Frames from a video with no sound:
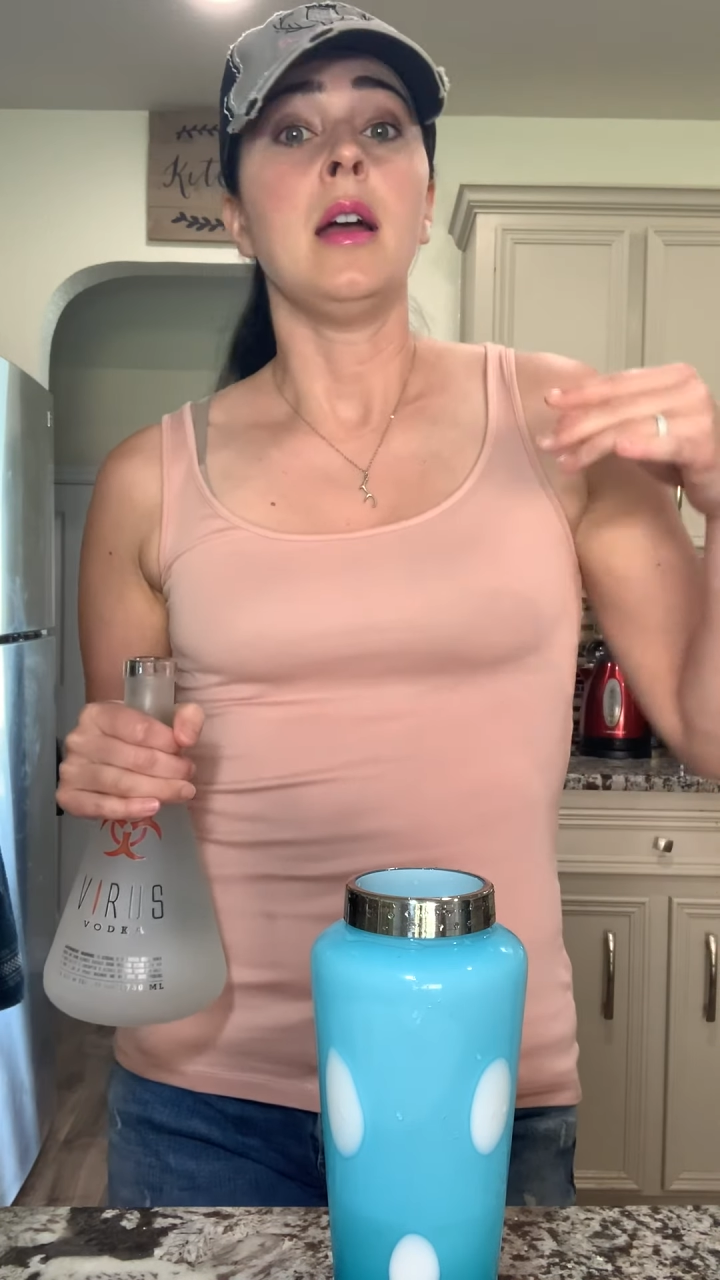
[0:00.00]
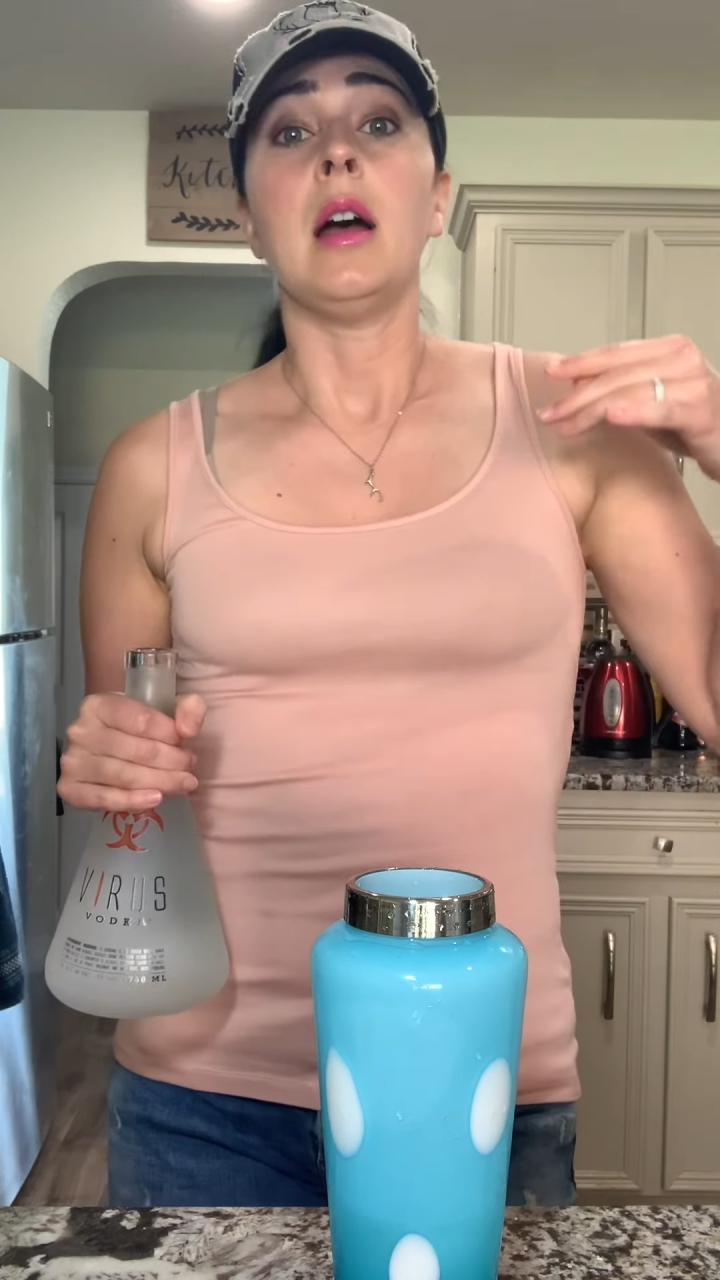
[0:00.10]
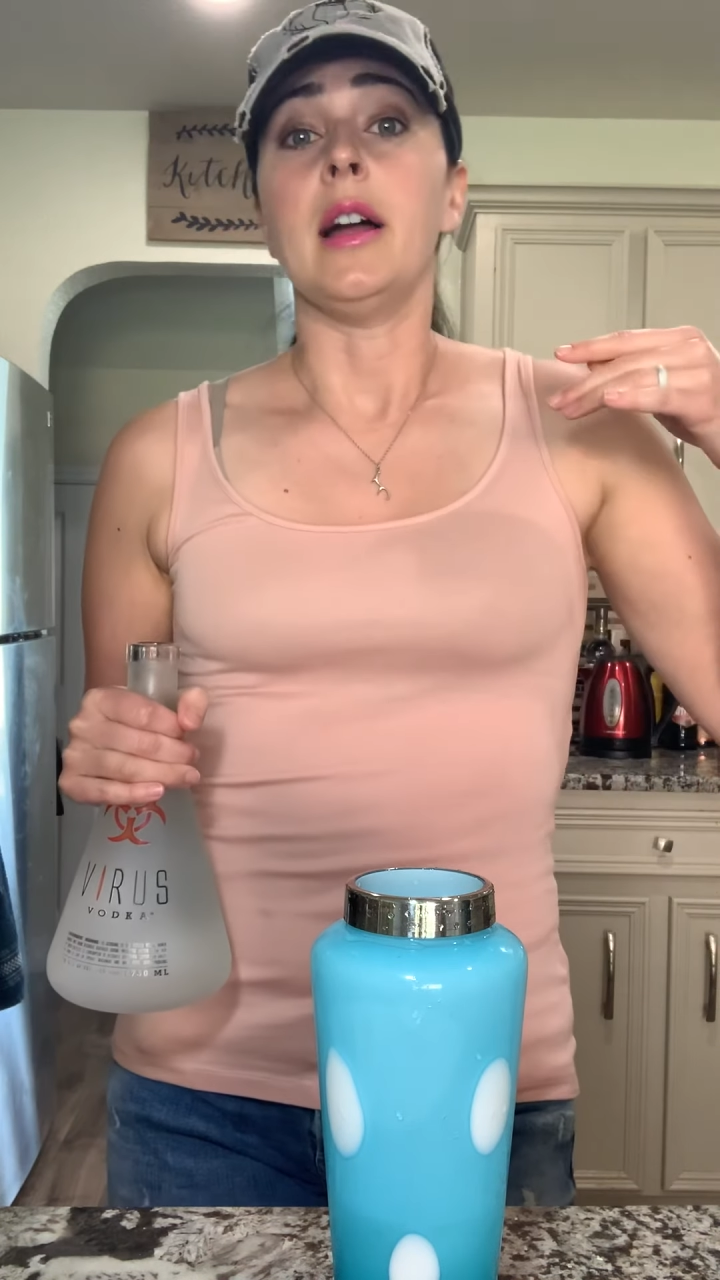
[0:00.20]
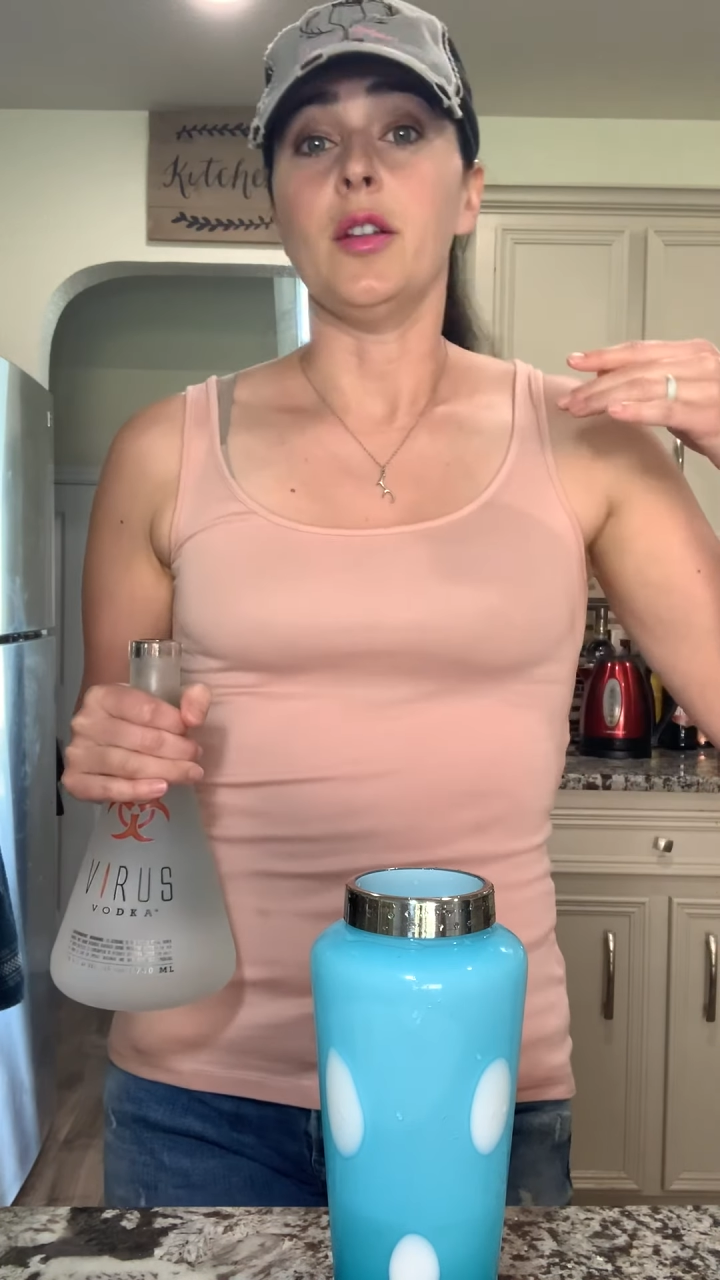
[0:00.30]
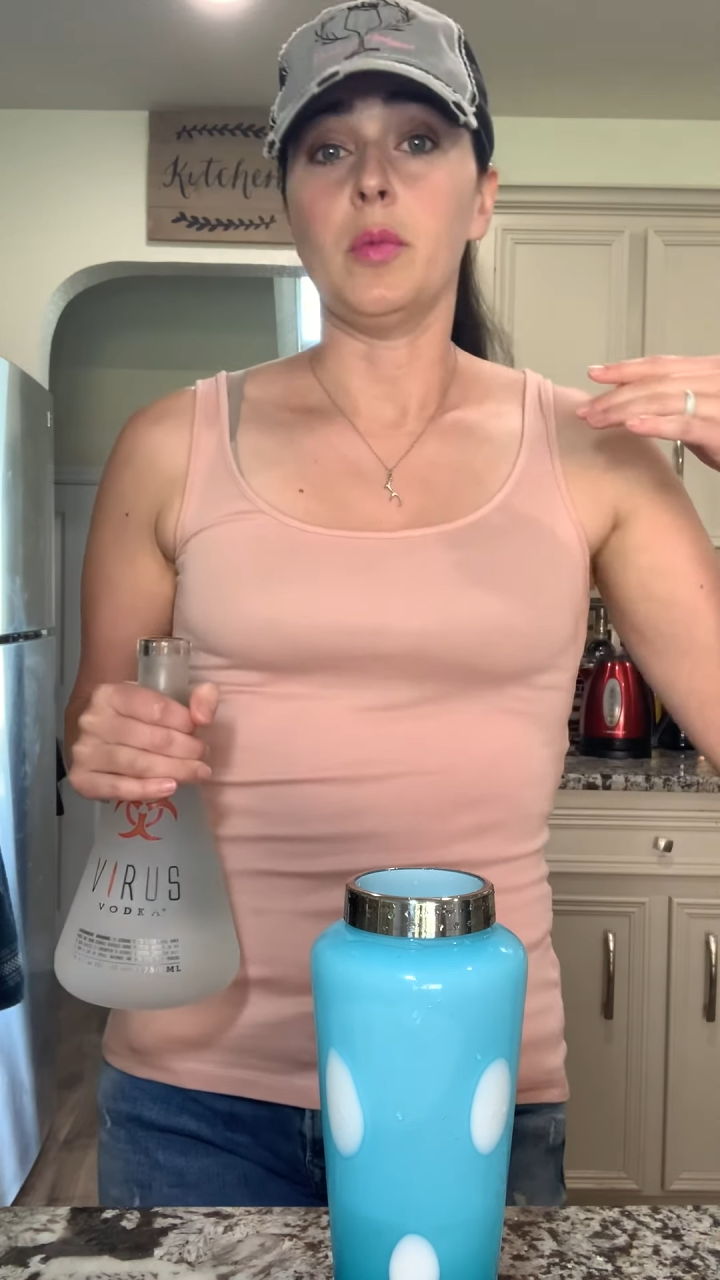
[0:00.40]

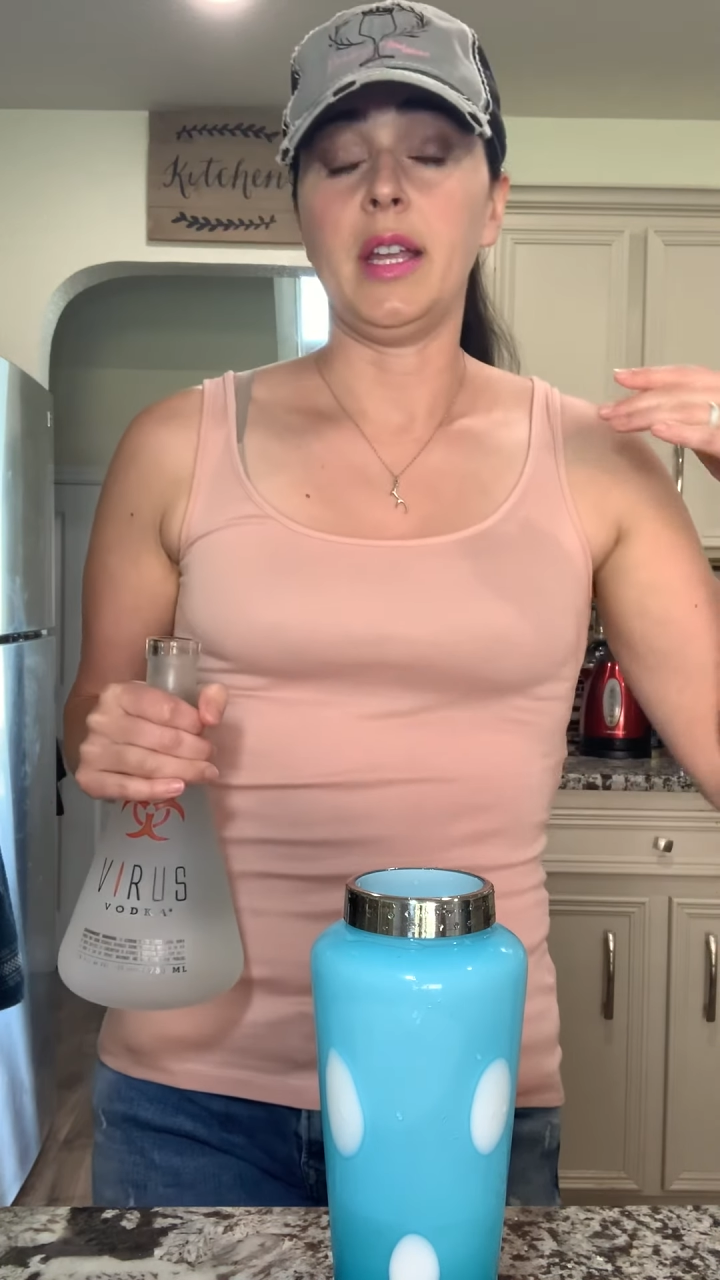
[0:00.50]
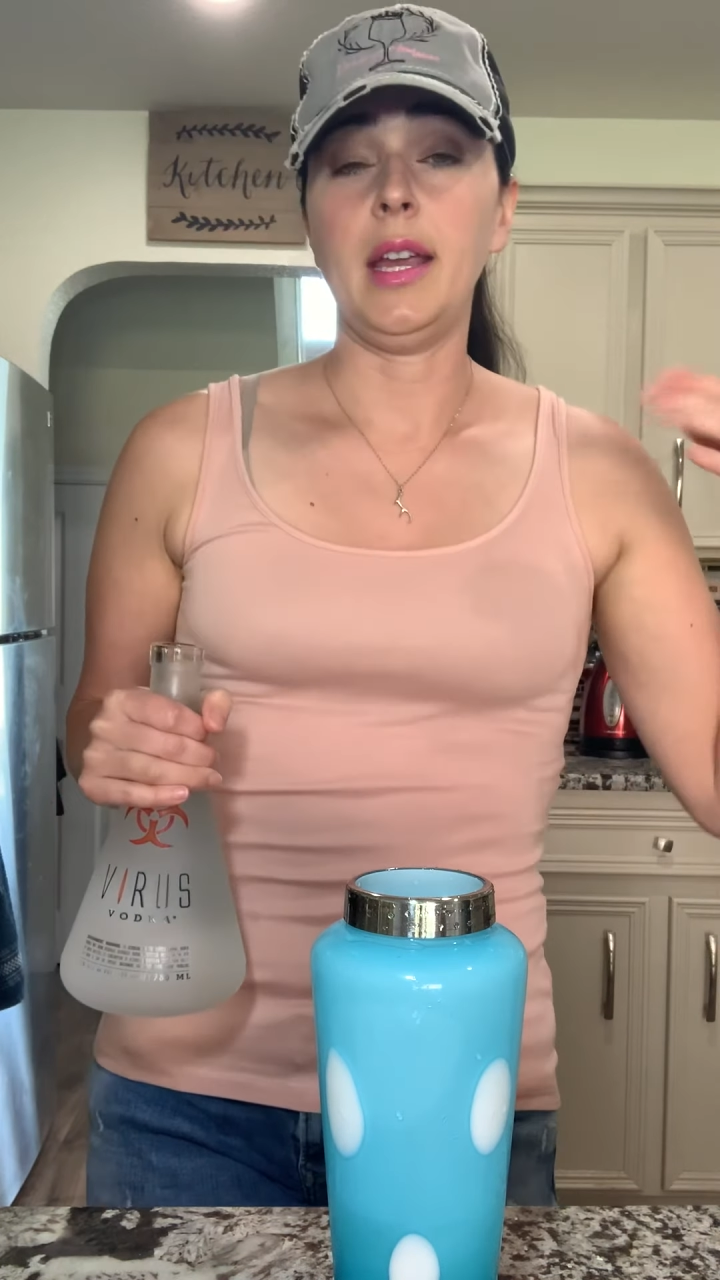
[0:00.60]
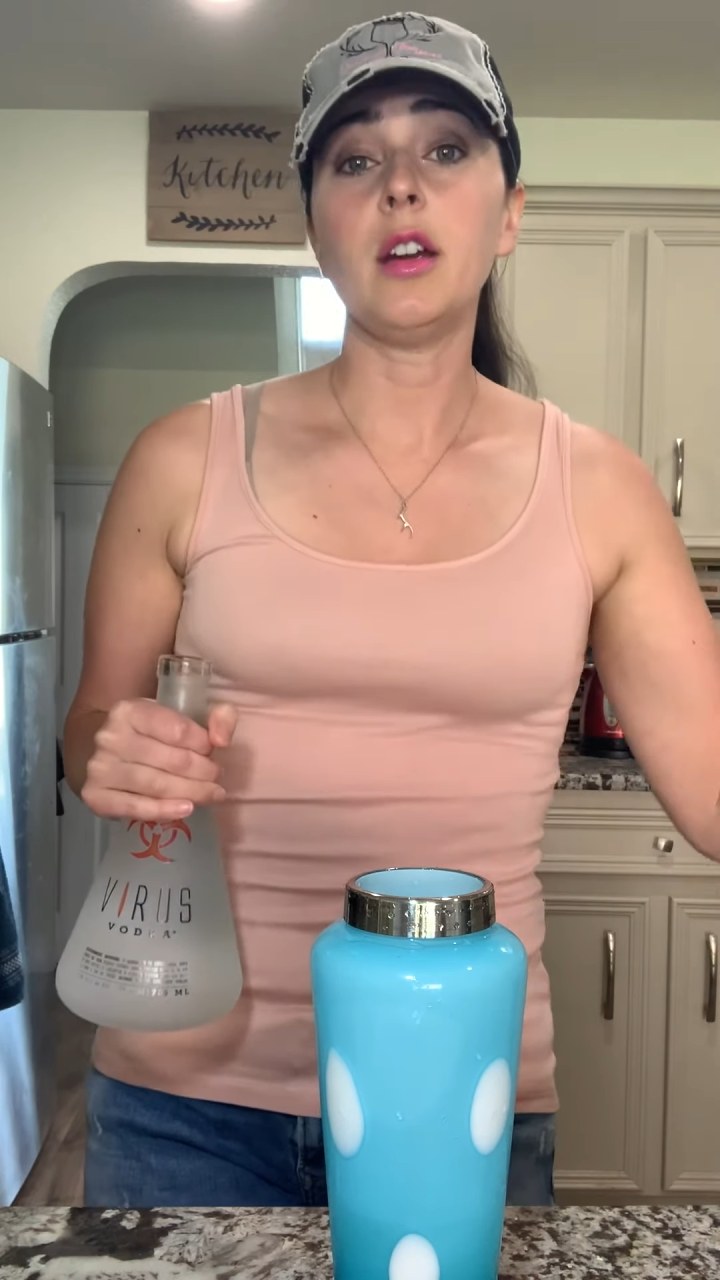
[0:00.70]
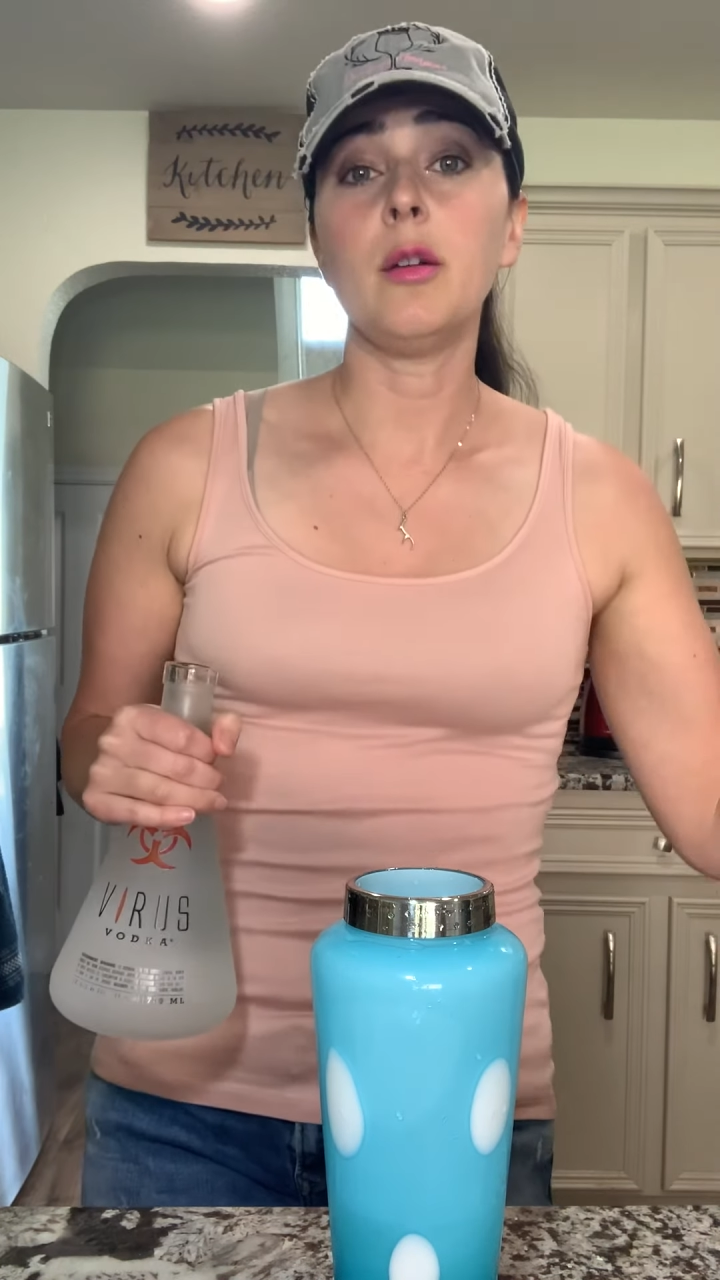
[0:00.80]
I don't want to hear